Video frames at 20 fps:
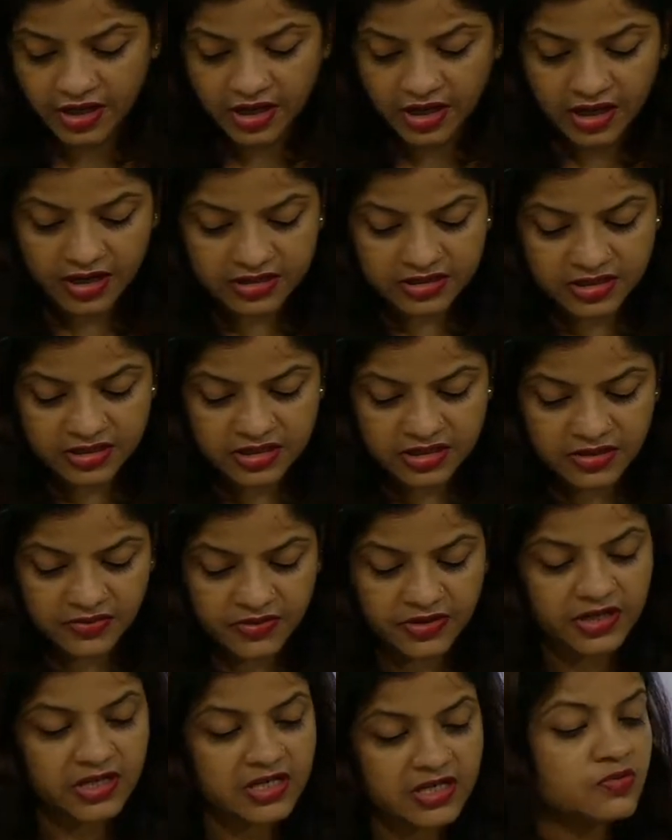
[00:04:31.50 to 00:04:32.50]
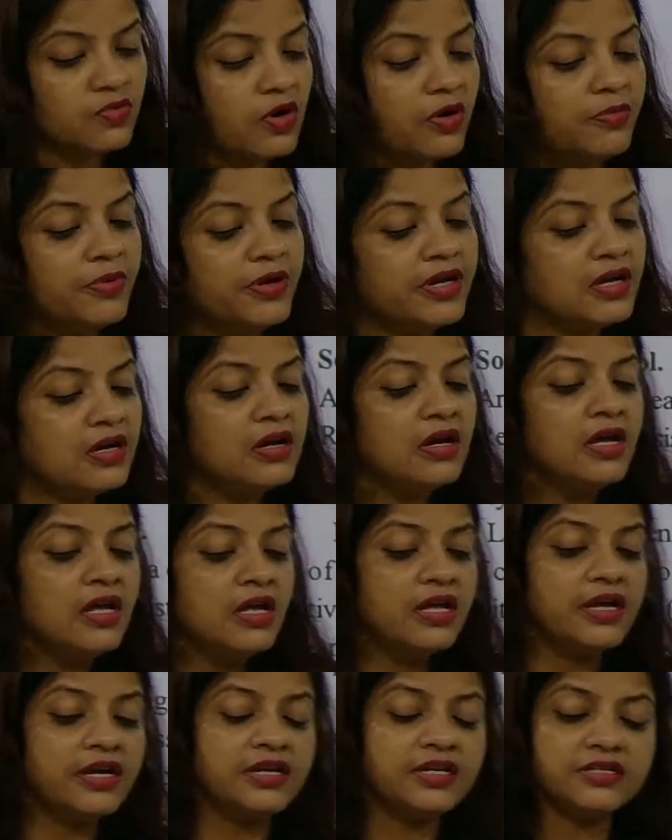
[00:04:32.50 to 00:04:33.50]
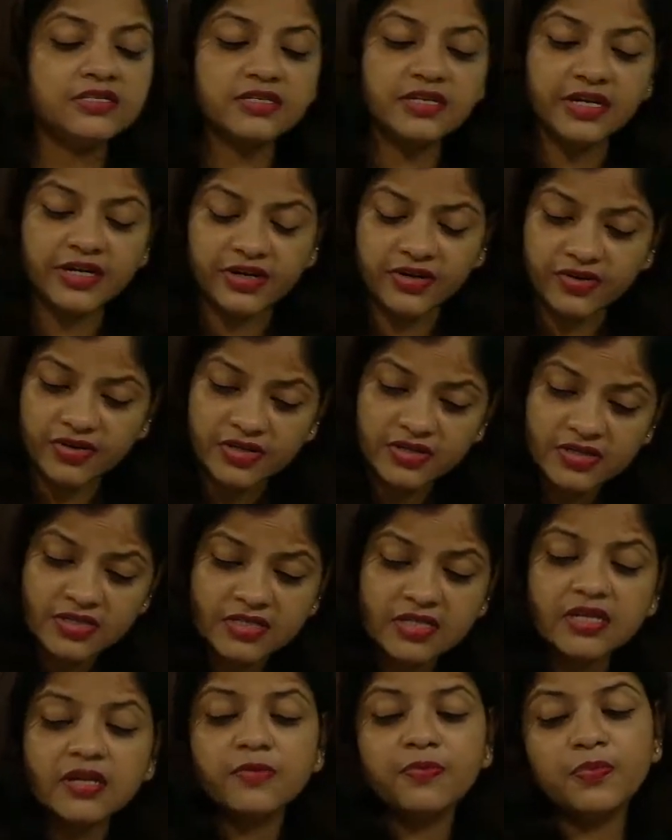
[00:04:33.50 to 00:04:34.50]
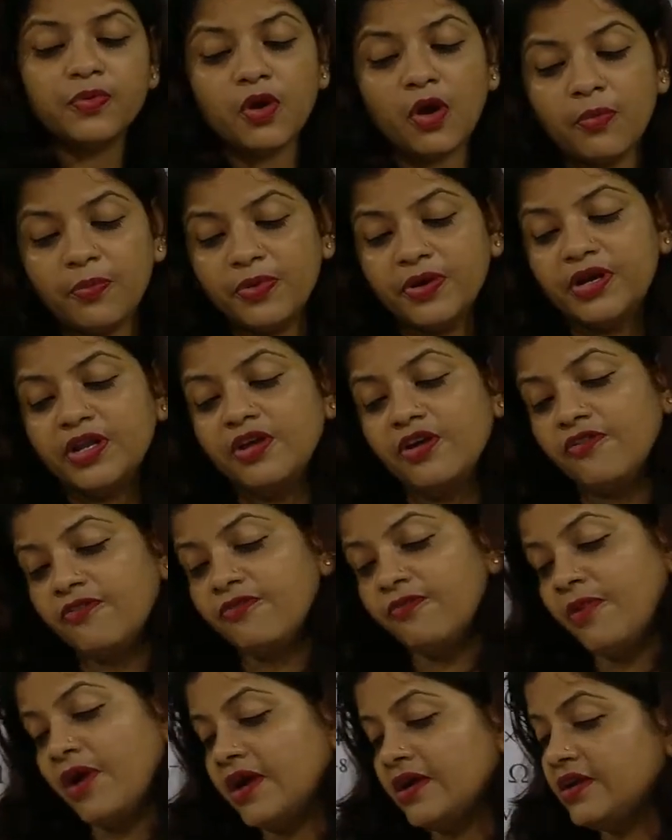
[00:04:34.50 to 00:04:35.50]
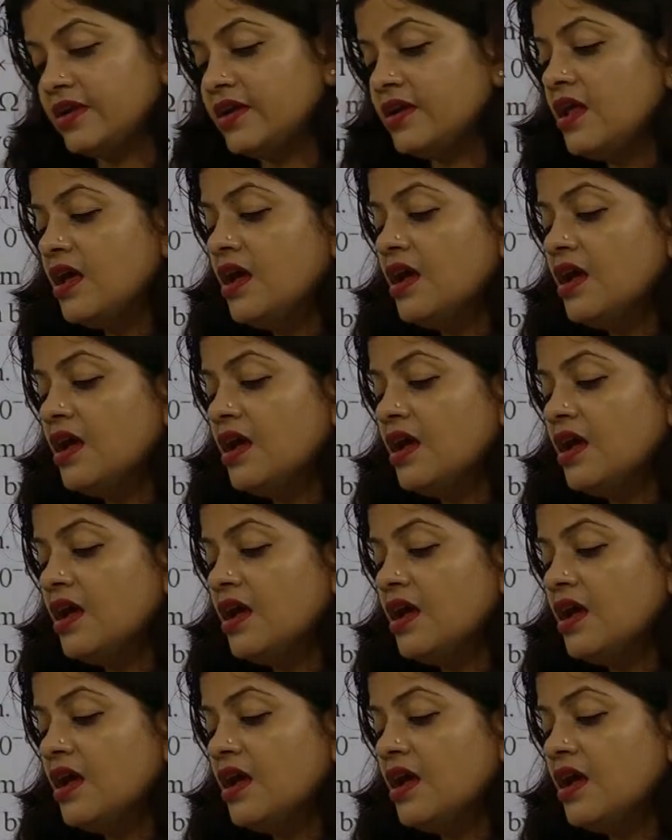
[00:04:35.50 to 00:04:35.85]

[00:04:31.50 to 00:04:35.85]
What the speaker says: Resistivity is what, beta? It is intrinsic property of matter.